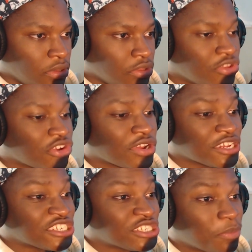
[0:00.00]
You're
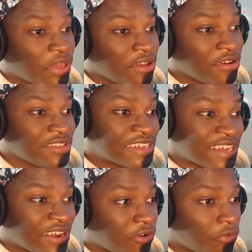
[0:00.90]
expelled? That's
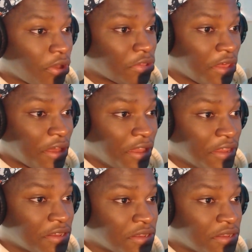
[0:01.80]
kind of a raw line.